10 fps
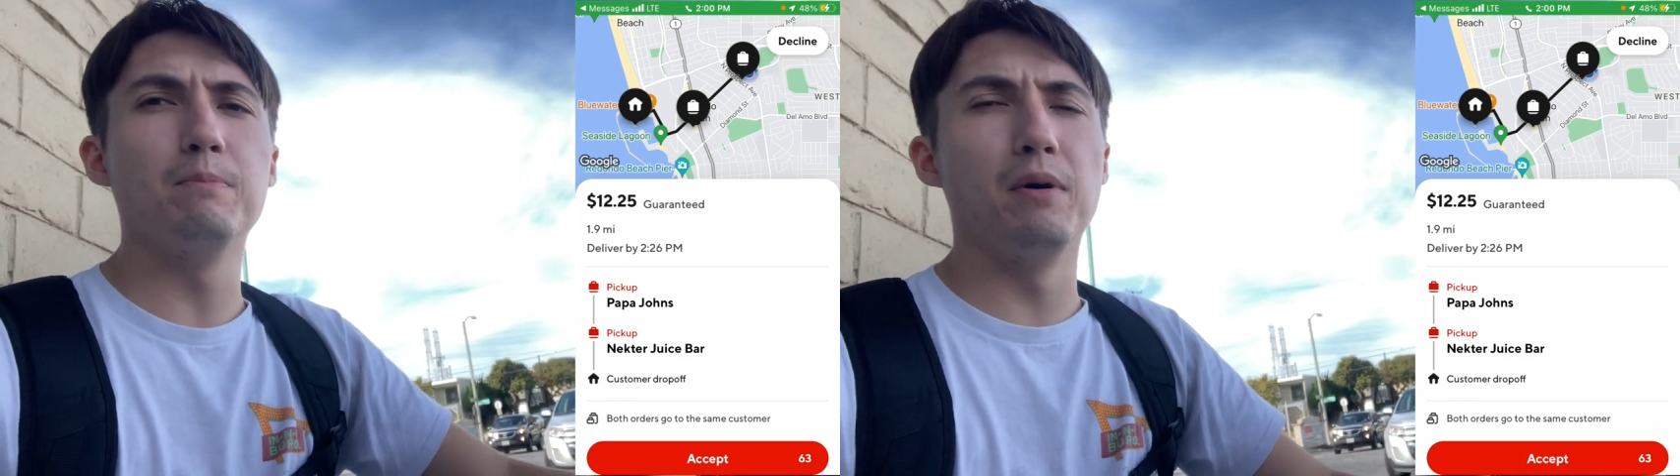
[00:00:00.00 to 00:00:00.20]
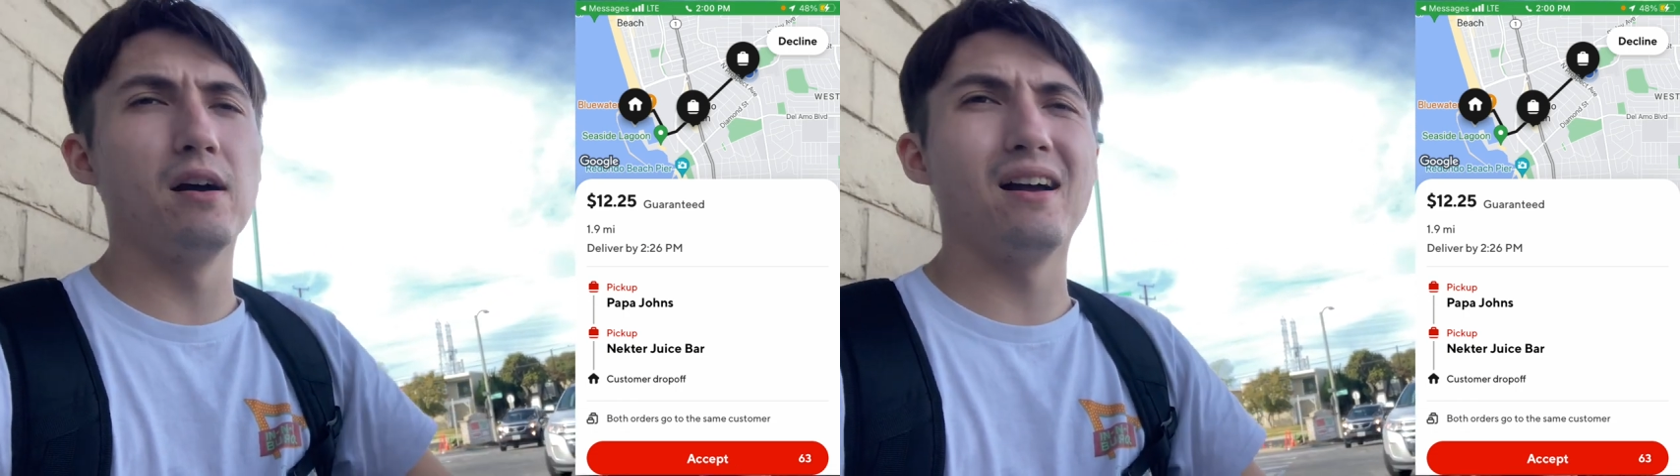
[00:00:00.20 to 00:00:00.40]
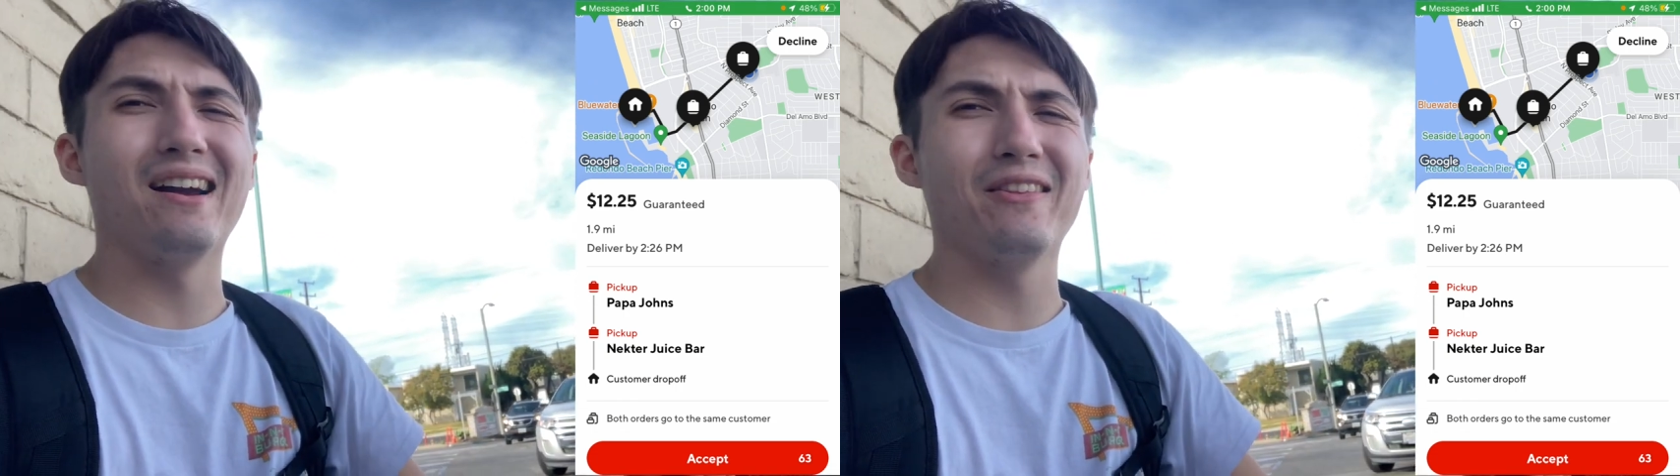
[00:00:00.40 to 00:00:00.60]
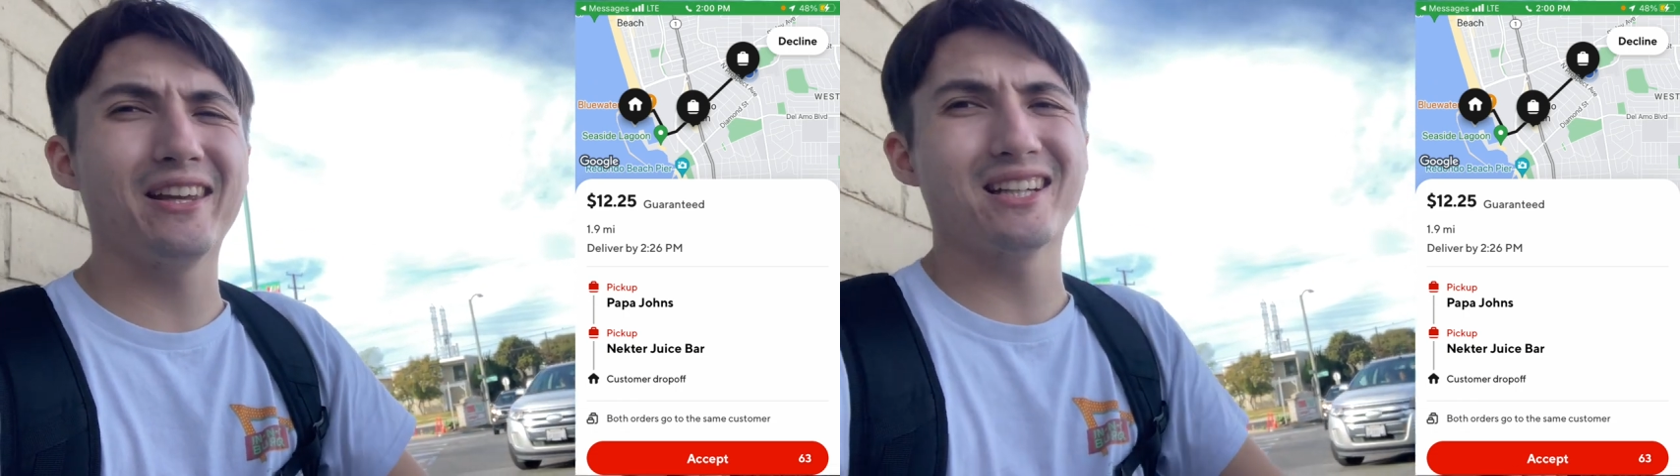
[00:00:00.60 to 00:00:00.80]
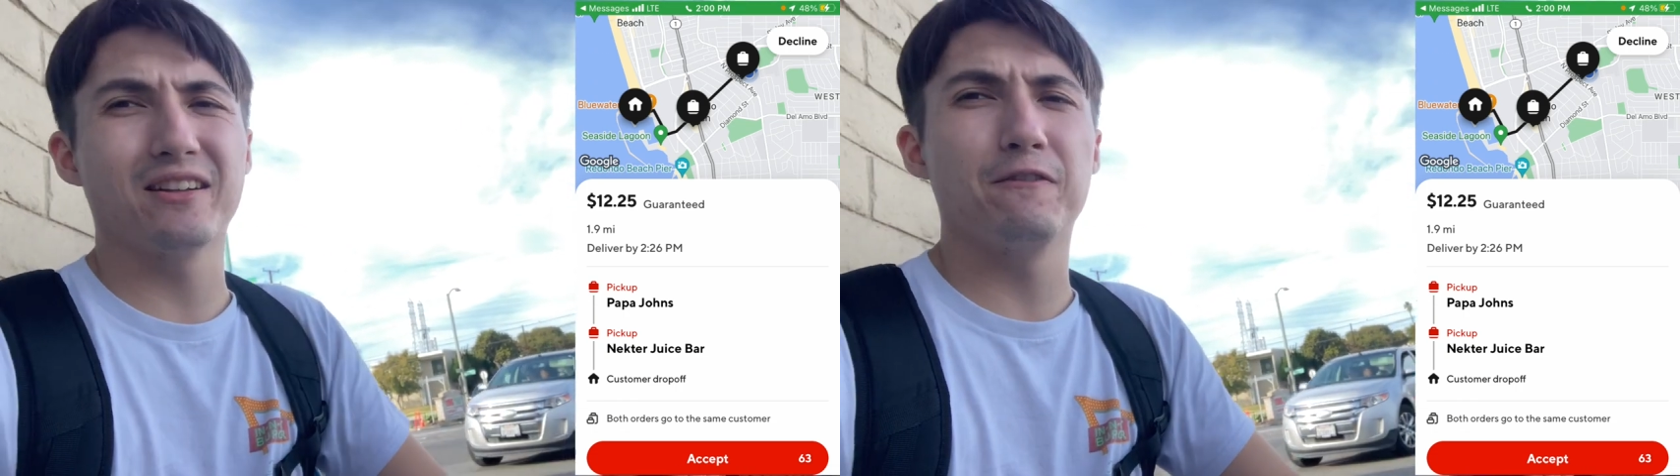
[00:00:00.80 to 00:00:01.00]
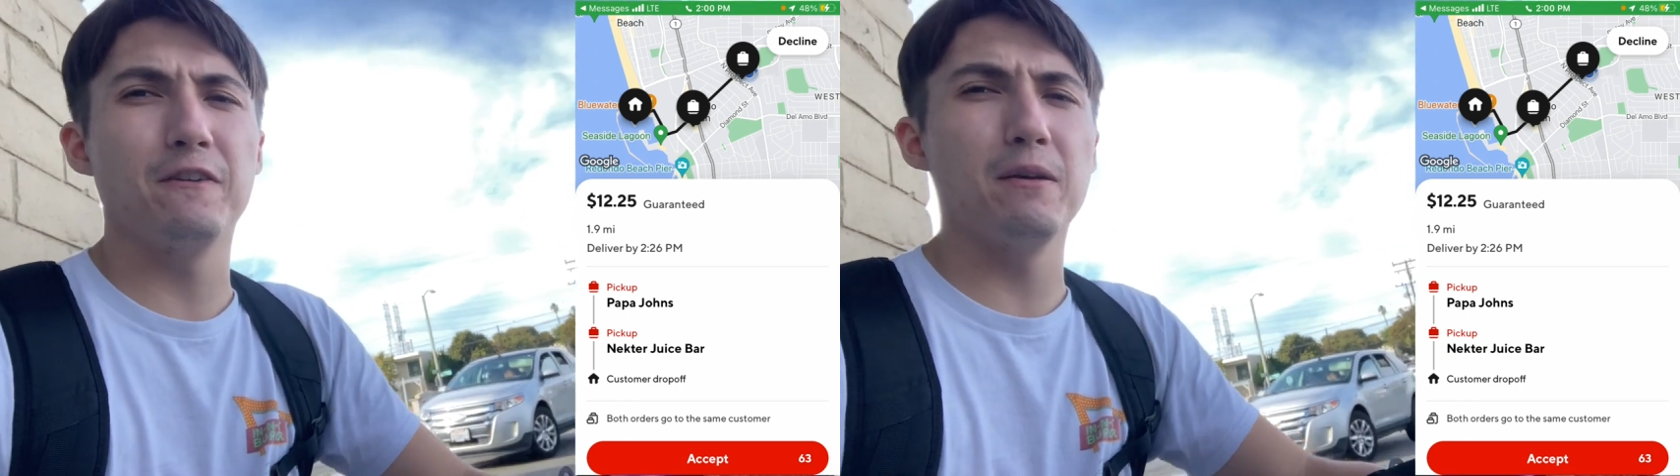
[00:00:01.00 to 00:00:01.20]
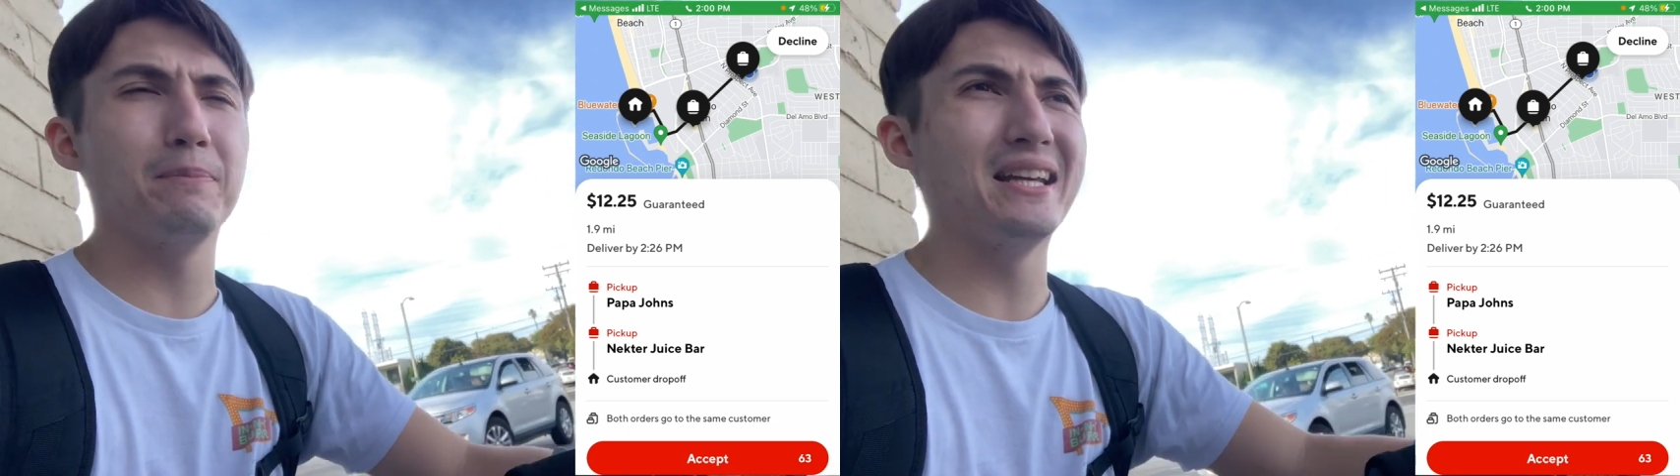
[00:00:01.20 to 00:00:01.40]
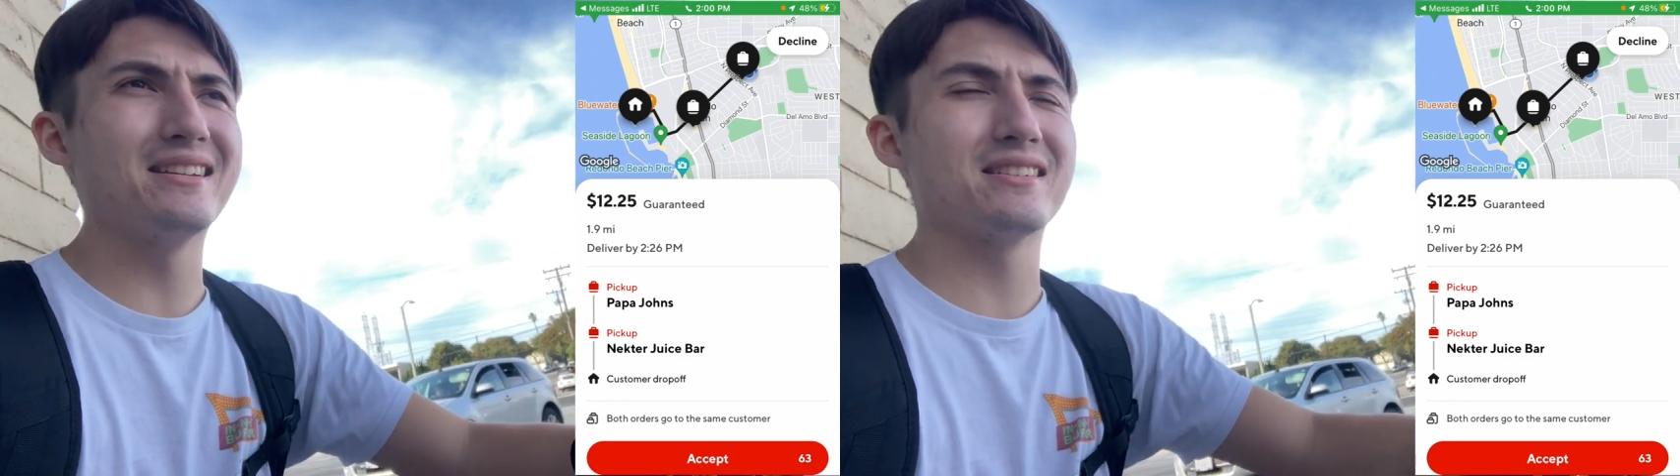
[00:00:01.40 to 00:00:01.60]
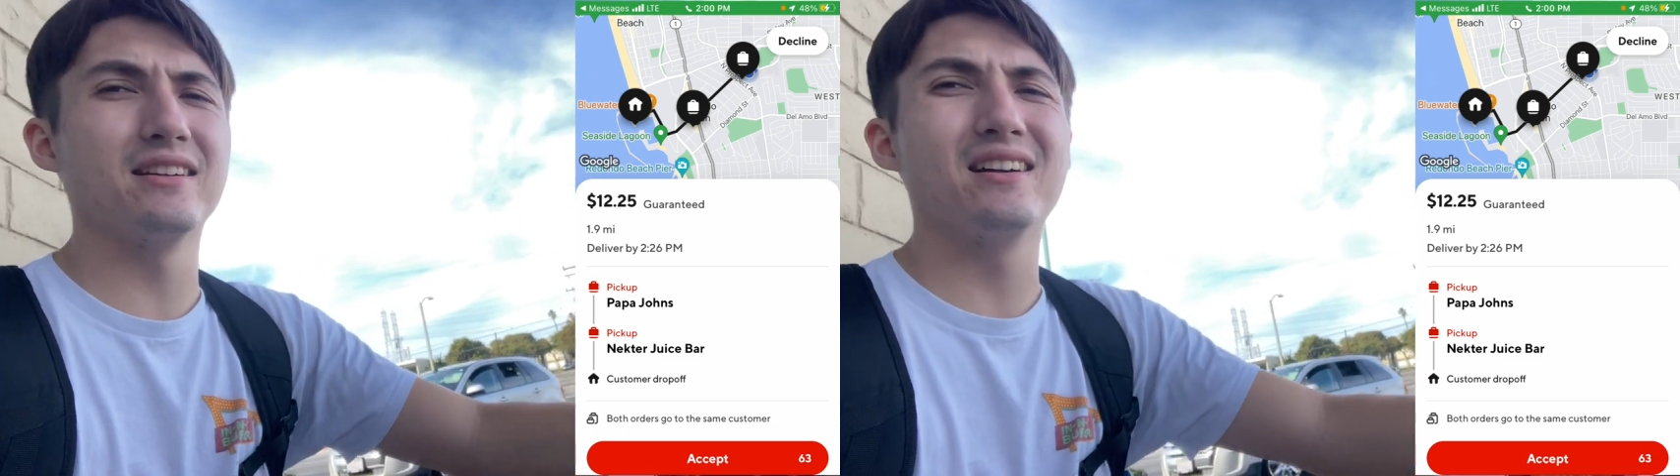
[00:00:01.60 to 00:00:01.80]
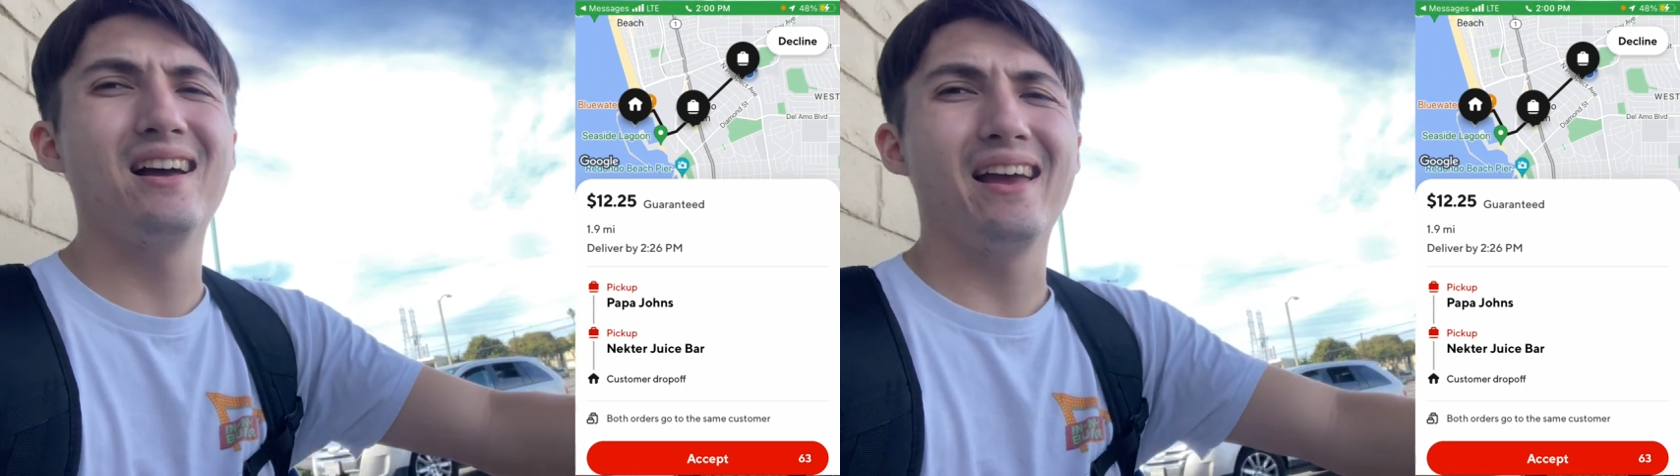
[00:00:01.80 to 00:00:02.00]
but I don't think I could fit
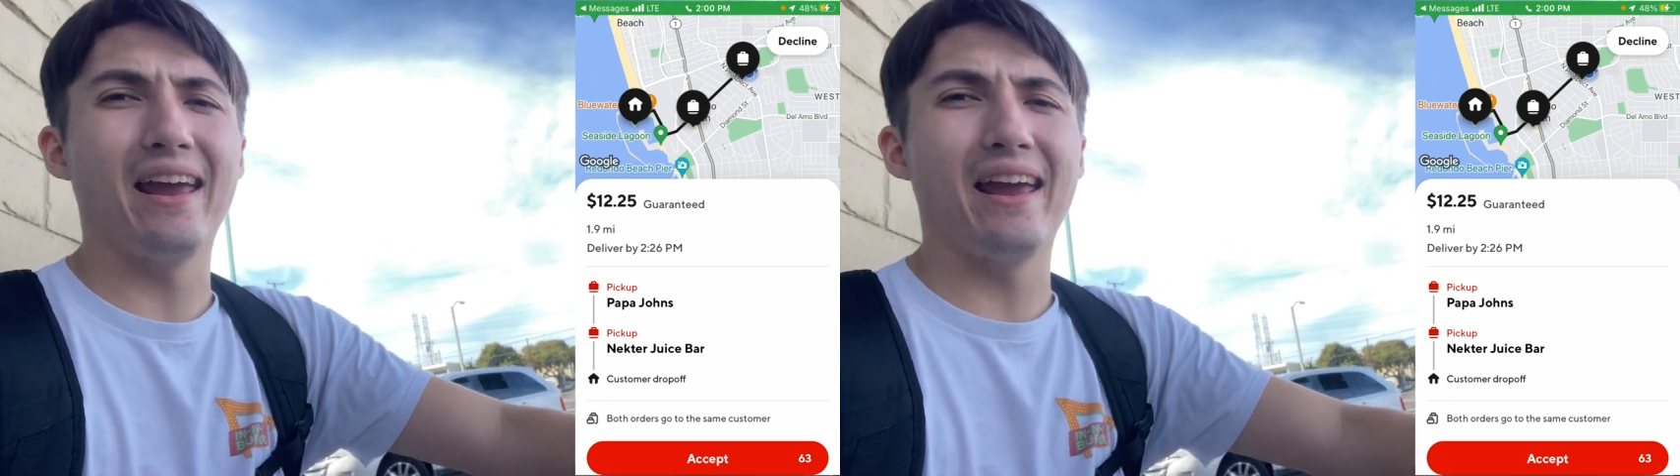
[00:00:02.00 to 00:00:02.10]
pizza